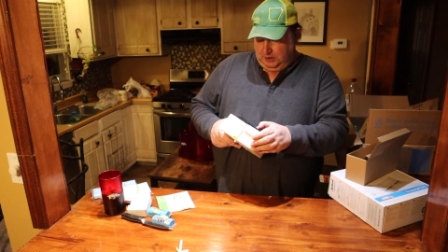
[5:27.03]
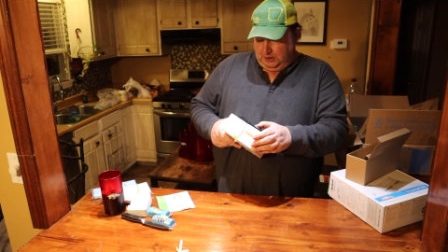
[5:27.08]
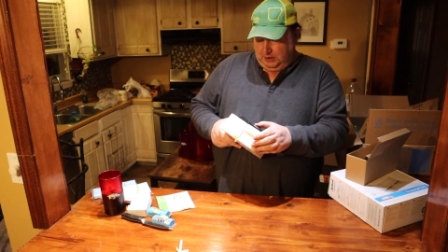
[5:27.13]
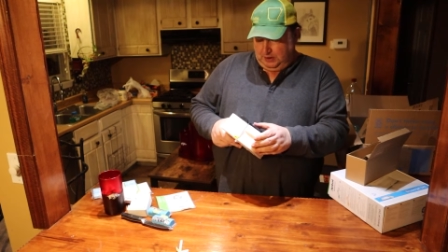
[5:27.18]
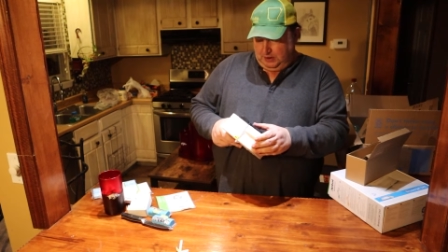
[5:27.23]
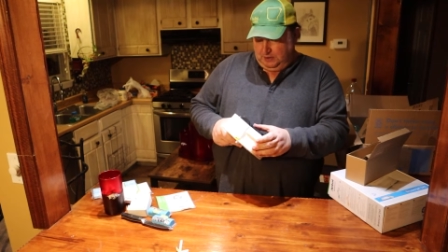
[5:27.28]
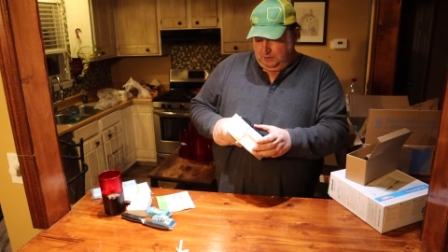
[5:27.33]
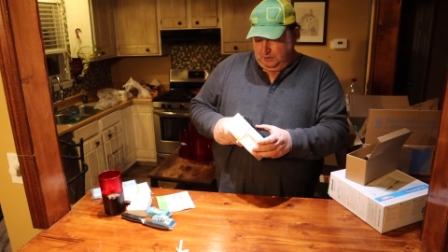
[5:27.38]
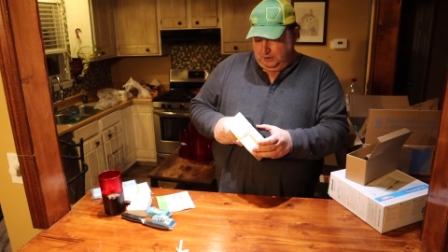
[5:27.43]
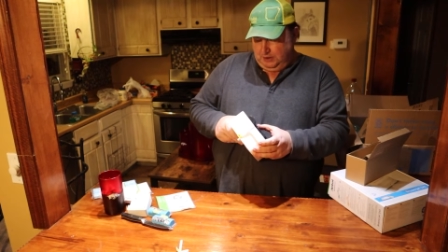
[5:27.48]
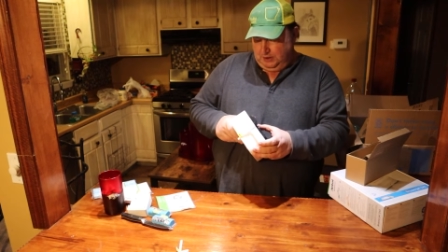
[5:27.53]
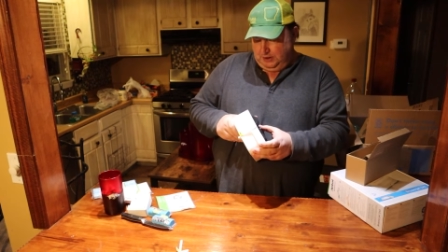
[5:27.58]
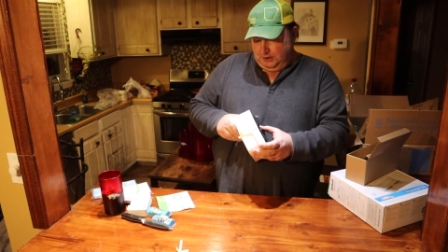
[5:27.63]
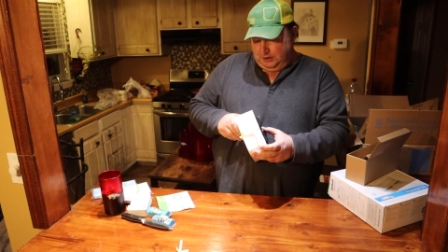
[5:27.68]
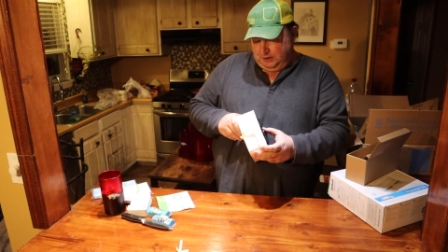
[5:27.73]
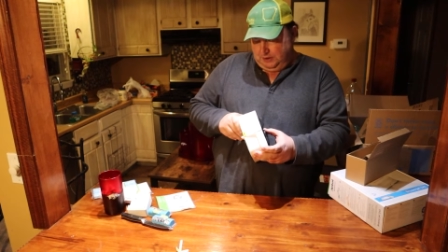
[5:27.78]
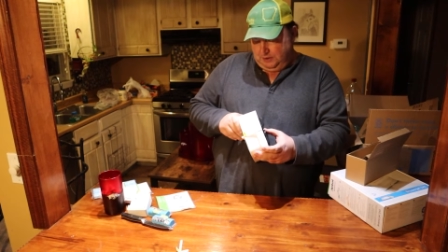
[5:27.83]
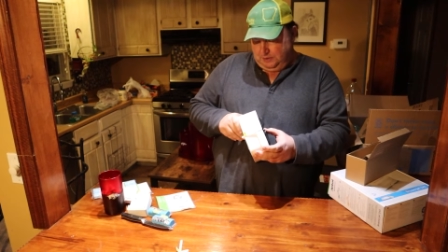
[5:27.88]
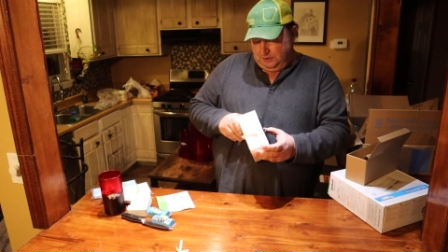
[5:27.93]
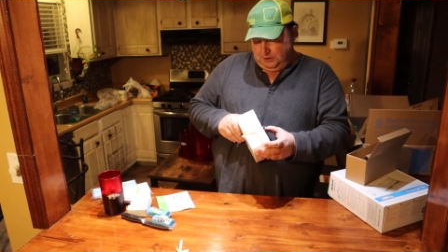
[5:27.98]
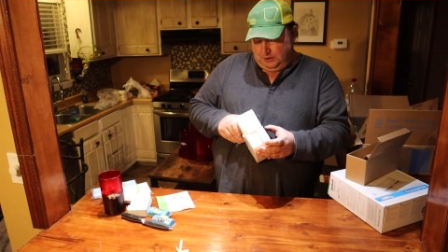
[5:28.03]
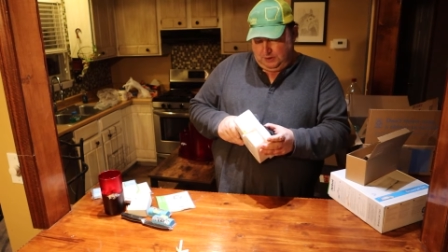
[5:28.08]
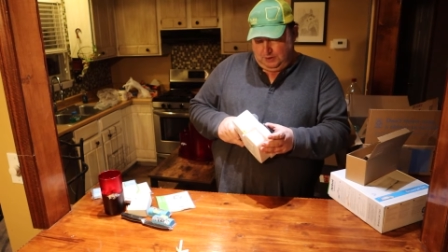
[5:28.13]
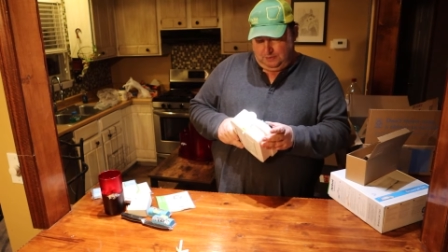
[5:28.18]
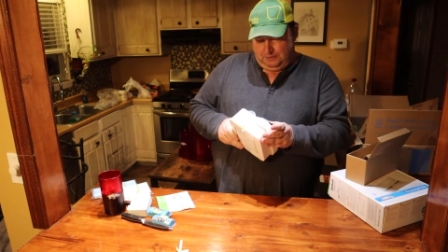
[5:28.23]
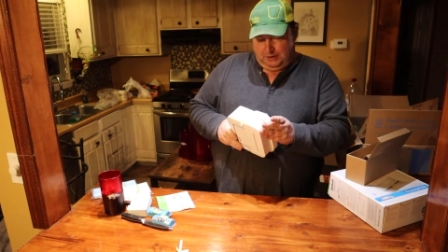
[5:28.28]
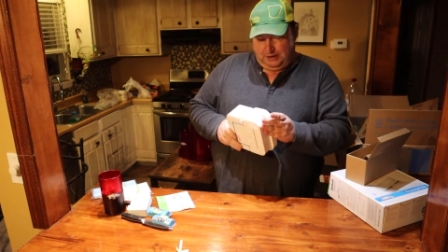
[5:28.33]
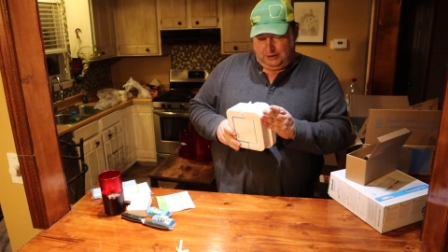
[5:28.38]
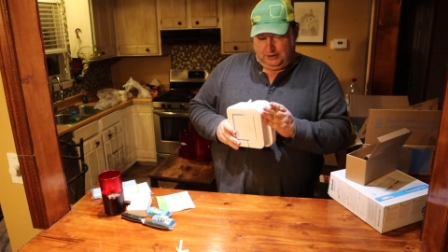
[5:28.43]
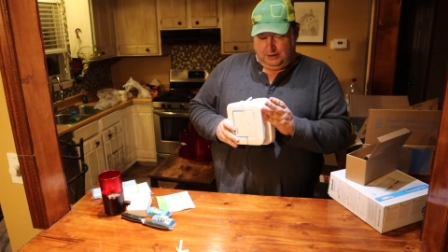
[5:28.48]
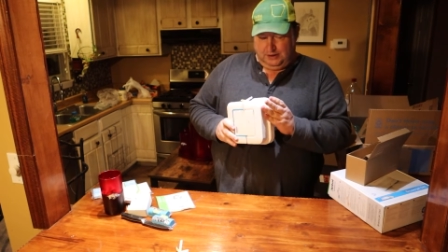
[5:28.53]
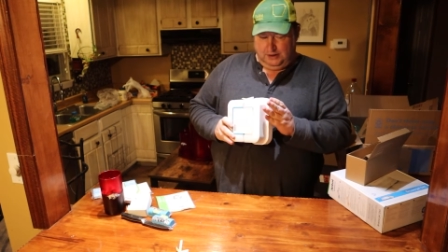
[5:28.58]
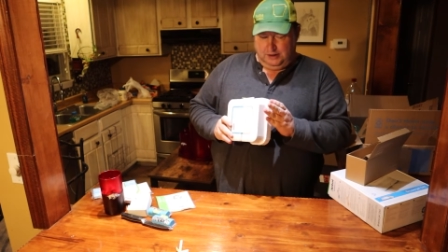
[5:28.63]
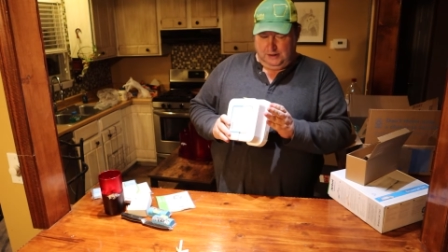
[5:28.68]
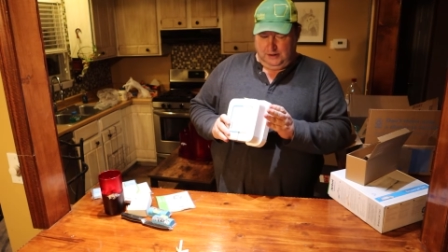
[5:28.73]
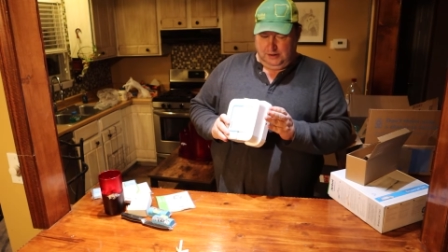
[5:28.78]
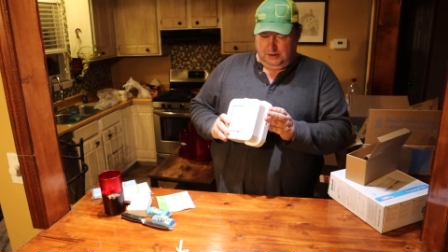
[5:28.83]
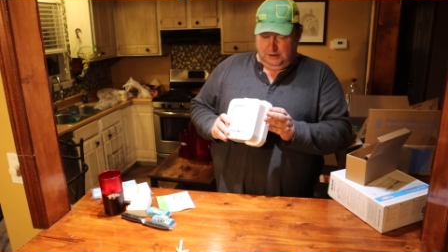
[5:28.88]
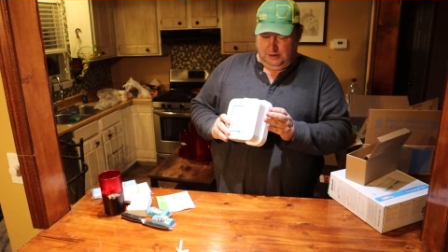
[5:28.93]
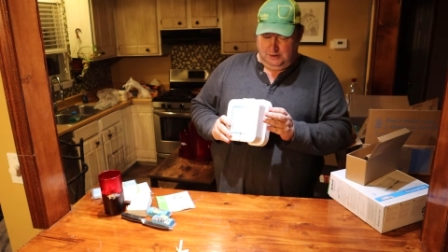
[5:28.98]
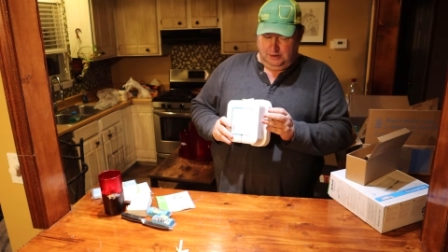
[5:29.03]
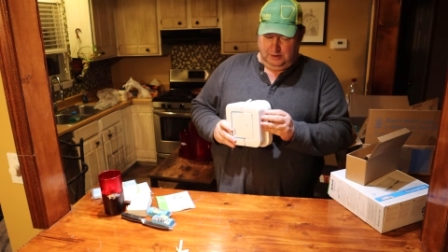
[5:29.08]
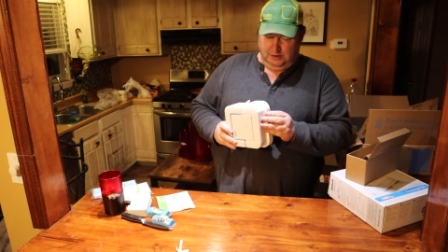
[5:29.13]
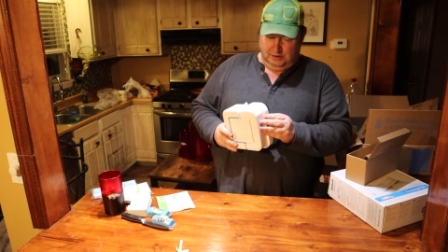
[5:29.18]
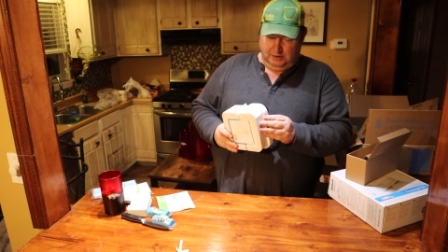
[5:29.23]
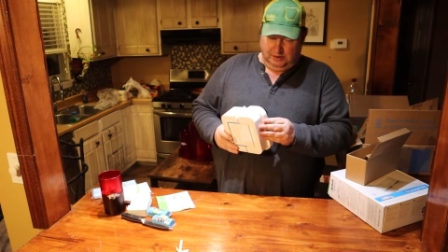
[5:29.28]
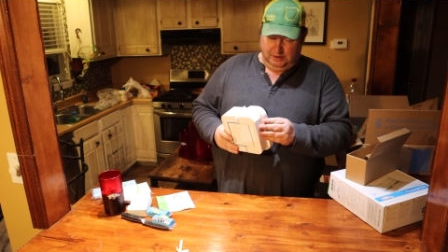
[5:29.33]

I really don't know about this.